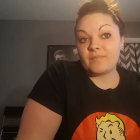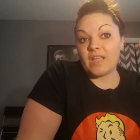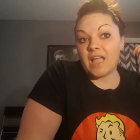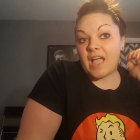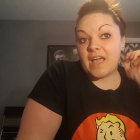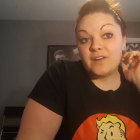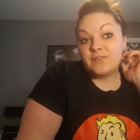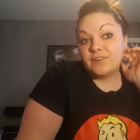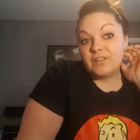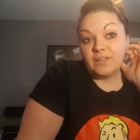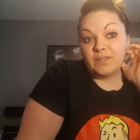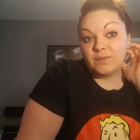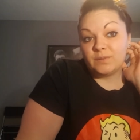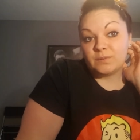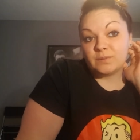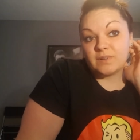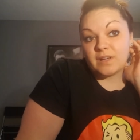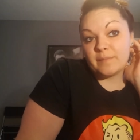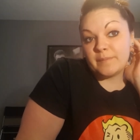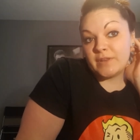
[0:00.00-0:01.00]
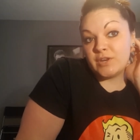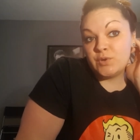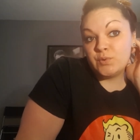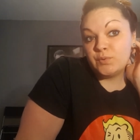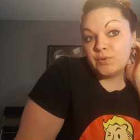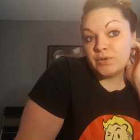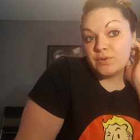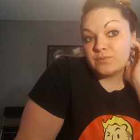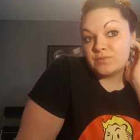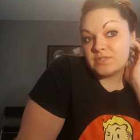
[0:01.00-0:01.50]
I don't know. I mean,
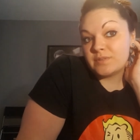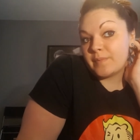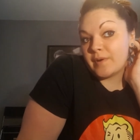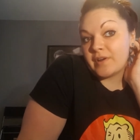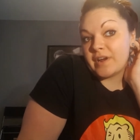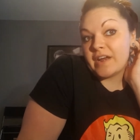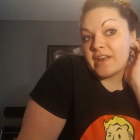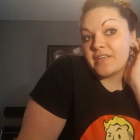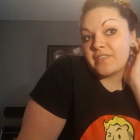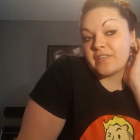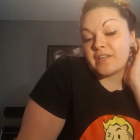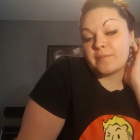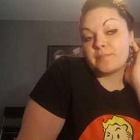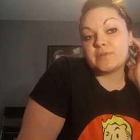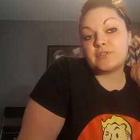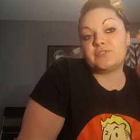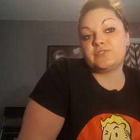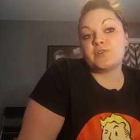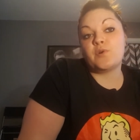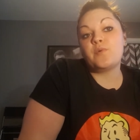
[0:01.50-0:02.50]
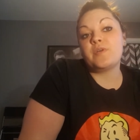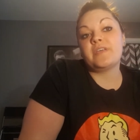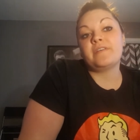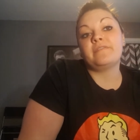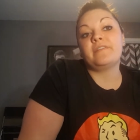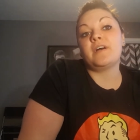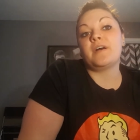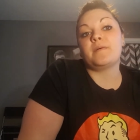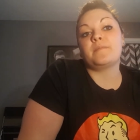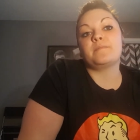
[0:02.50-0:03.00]
who knows about anything? But don't
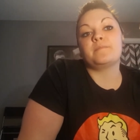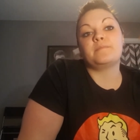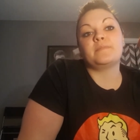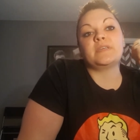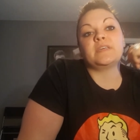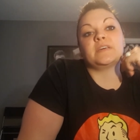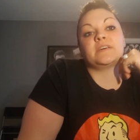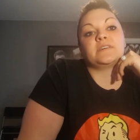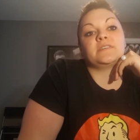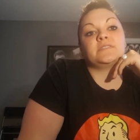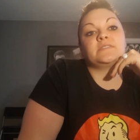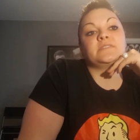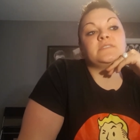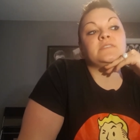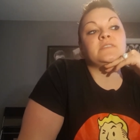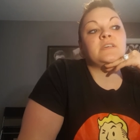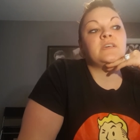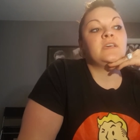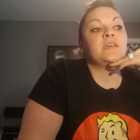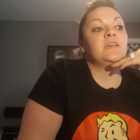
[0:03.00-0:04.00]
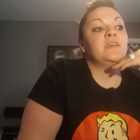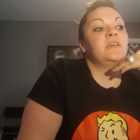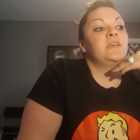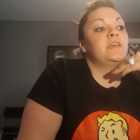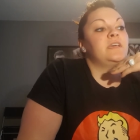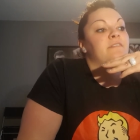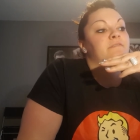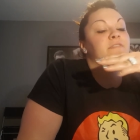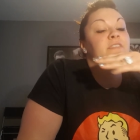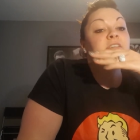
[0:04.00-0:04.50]
give up, because
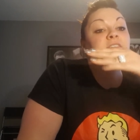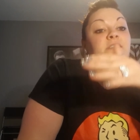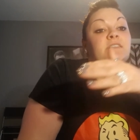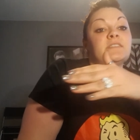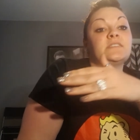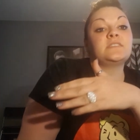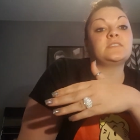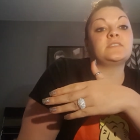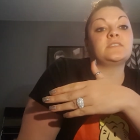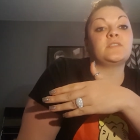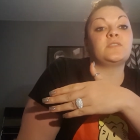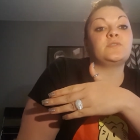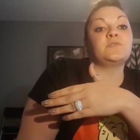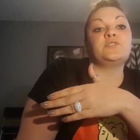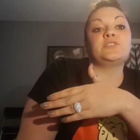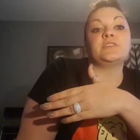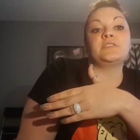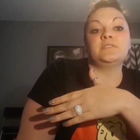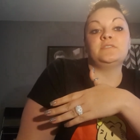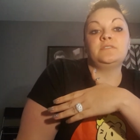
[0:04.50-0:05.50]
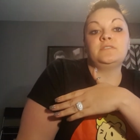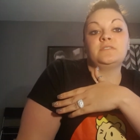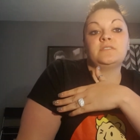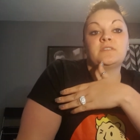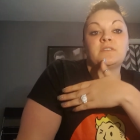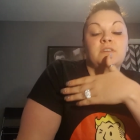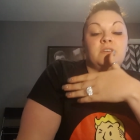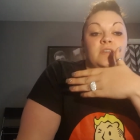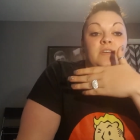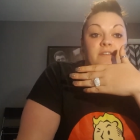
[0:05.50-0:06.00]
if this is the solution,
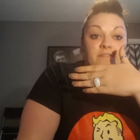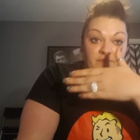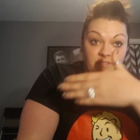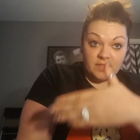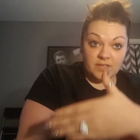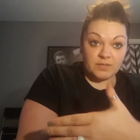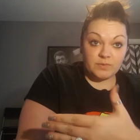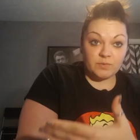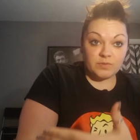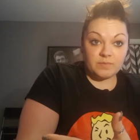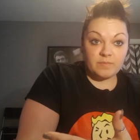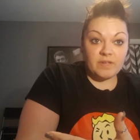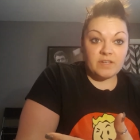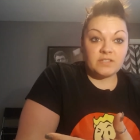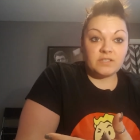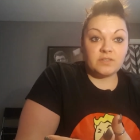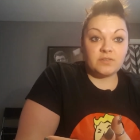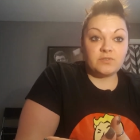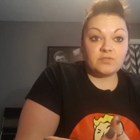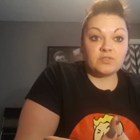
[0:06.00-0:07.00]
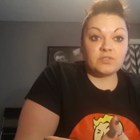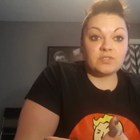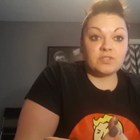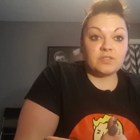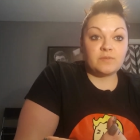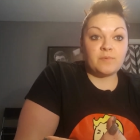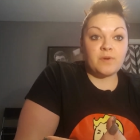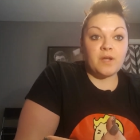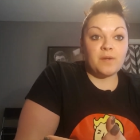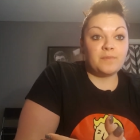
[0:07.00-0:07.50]
if this was my solution to
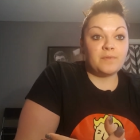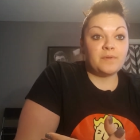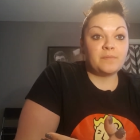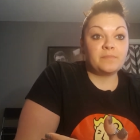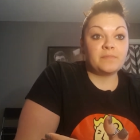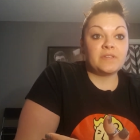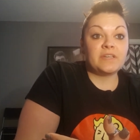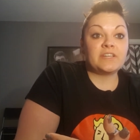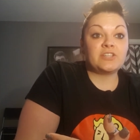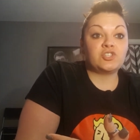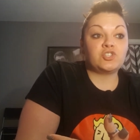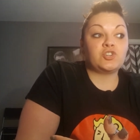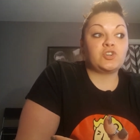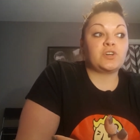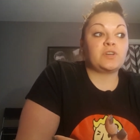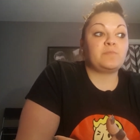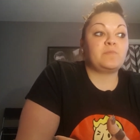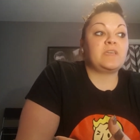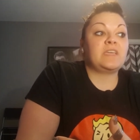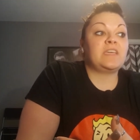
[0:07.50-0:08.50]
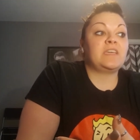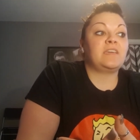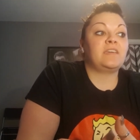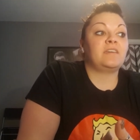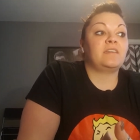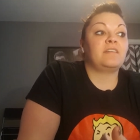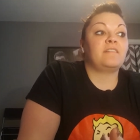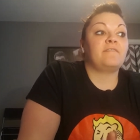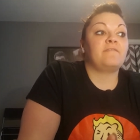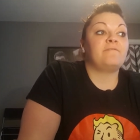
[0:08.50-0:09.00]
the problem, it took me
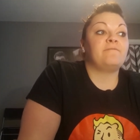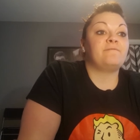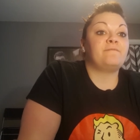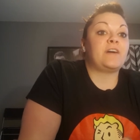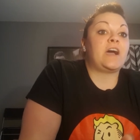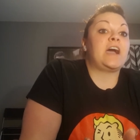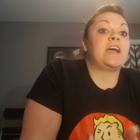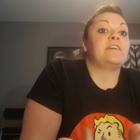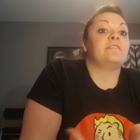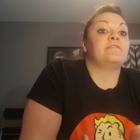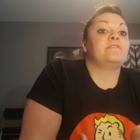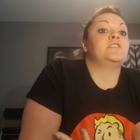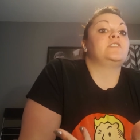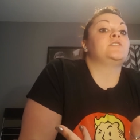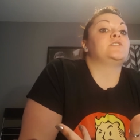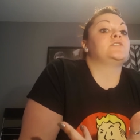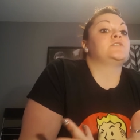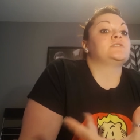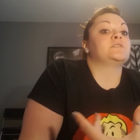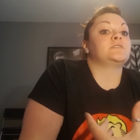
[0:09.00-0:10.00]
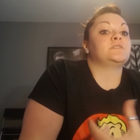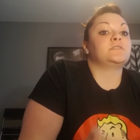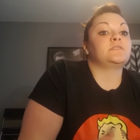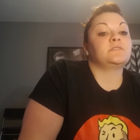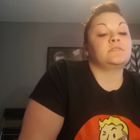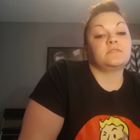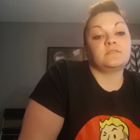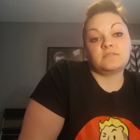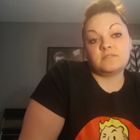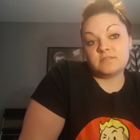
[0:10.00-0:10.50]
5 years
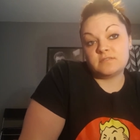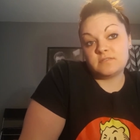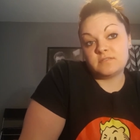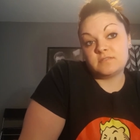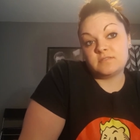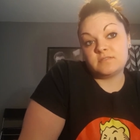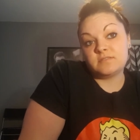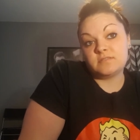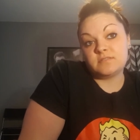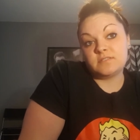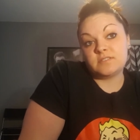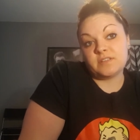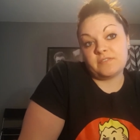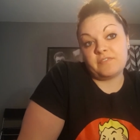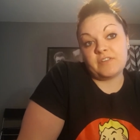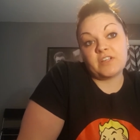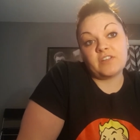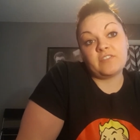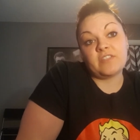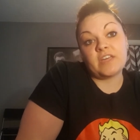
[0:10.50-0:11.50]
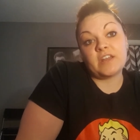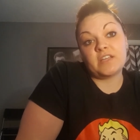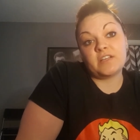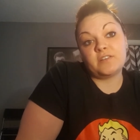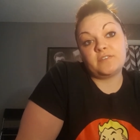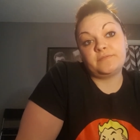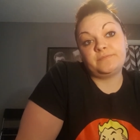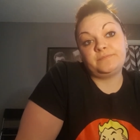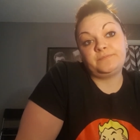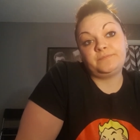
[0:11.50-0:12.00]
to figure that out.